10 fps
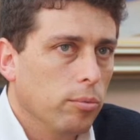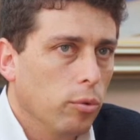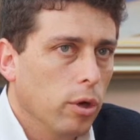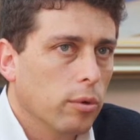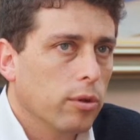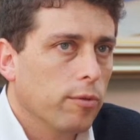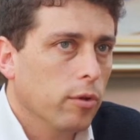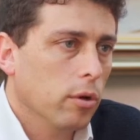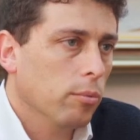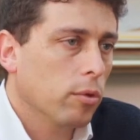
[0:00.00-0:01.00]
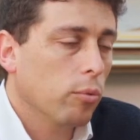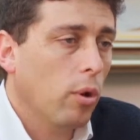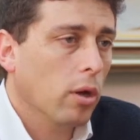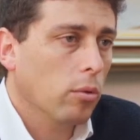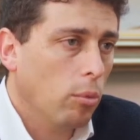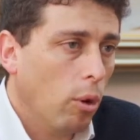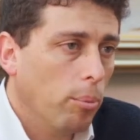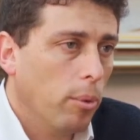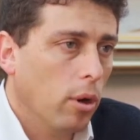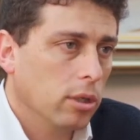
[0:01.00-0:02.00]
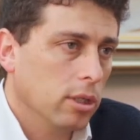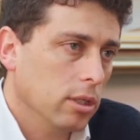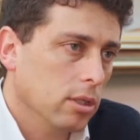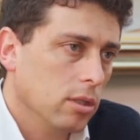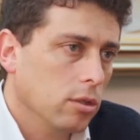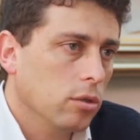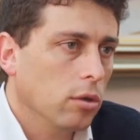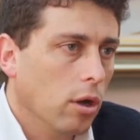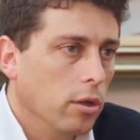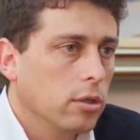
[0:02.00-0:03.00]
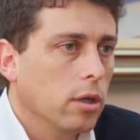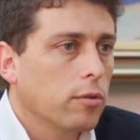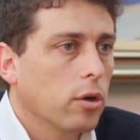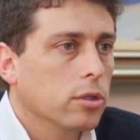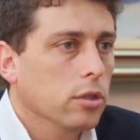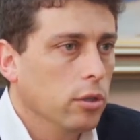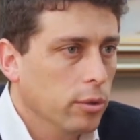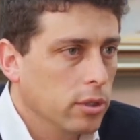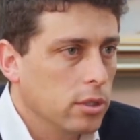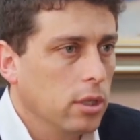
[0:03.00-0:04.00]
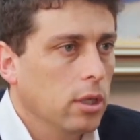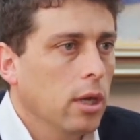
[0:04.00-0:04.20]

work with a firm with one or more partners so that you know that you have continuity.